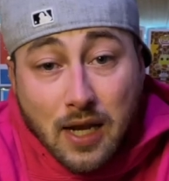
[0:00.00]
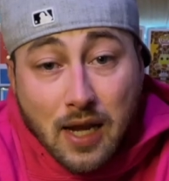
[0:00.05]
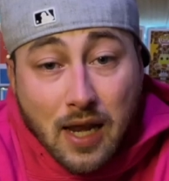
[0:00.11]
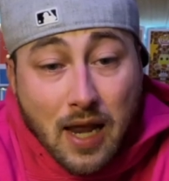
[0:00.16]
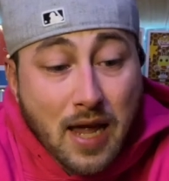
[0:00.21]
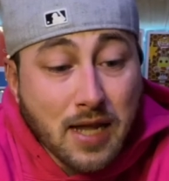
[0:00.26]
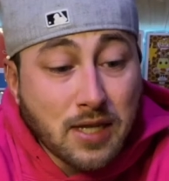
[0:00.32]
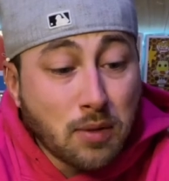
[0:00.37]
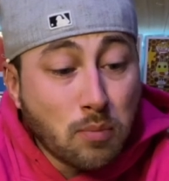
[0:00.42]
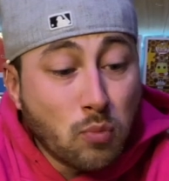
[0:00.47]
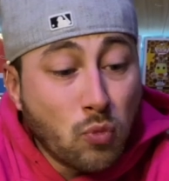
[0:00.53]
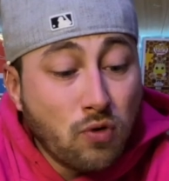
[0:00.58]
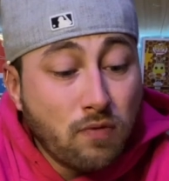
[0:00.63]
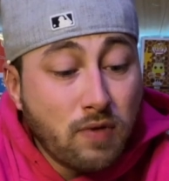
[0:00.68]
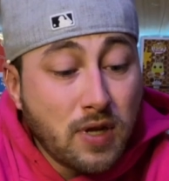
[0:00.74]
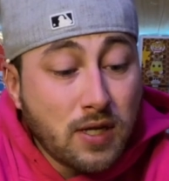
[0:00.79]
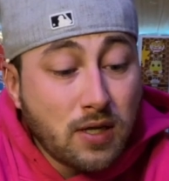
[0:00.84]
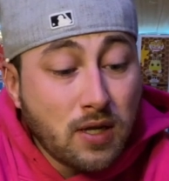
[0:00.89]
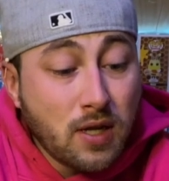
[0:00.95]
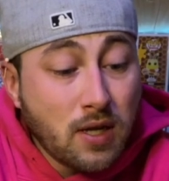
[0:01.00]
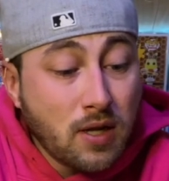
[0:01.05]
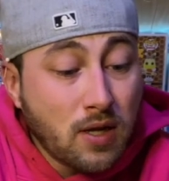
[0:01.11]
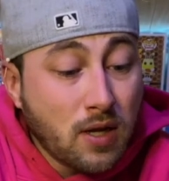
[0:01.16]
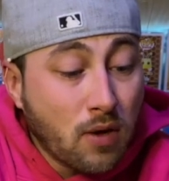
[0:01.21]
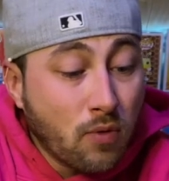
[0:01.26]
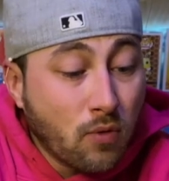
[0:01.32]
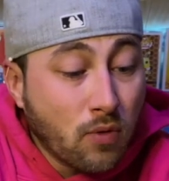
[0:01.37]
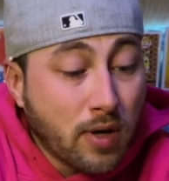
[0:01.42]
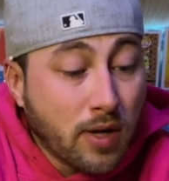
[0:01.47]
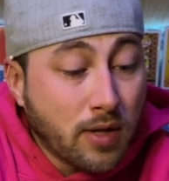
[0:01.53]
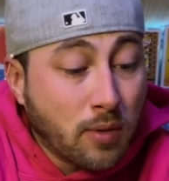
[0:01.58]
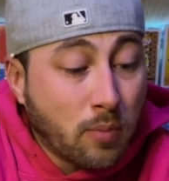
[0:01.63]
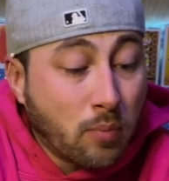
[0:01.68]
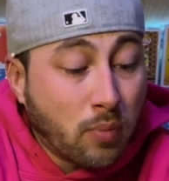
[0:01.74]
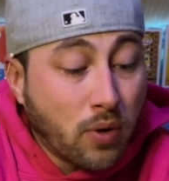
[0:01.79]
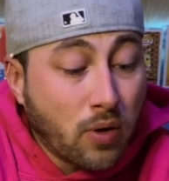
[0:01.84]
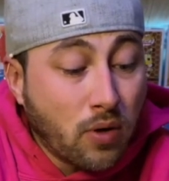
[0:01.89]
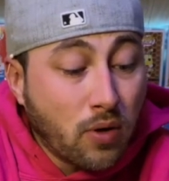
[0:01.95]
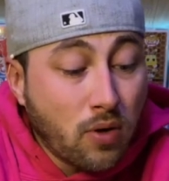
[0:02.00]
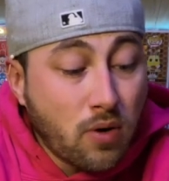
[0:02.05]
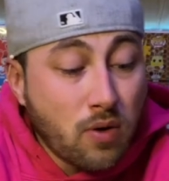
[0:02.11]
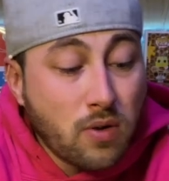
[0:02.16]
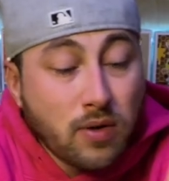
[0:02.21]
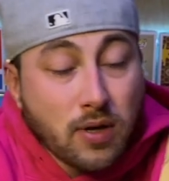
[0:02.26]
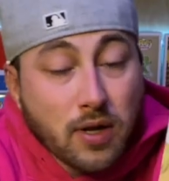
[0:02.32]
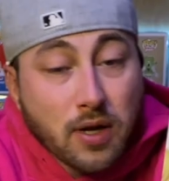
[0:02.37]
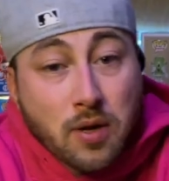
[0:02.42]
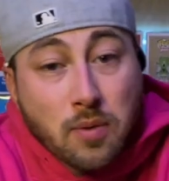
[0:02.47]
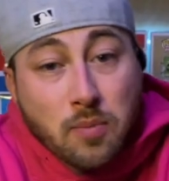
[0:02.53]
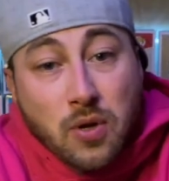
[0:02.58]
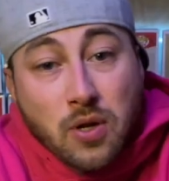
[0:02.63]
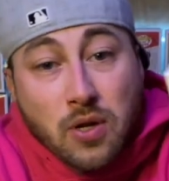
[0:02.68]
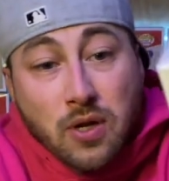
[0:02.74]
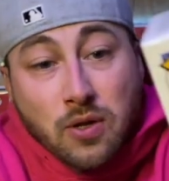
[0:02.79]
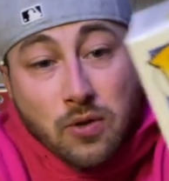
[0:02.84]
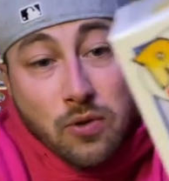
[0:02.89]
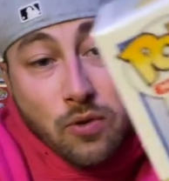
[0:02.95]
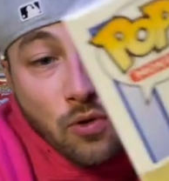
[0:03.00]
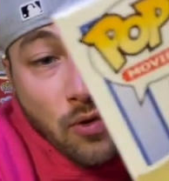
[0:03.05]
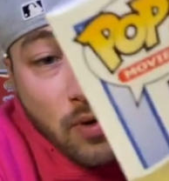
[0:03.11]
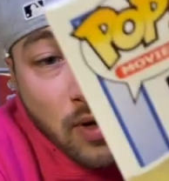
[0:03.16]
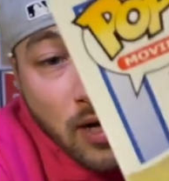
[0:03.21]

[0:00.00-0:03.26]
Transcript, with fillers: classic movie scene. They were at the ball. They come in in their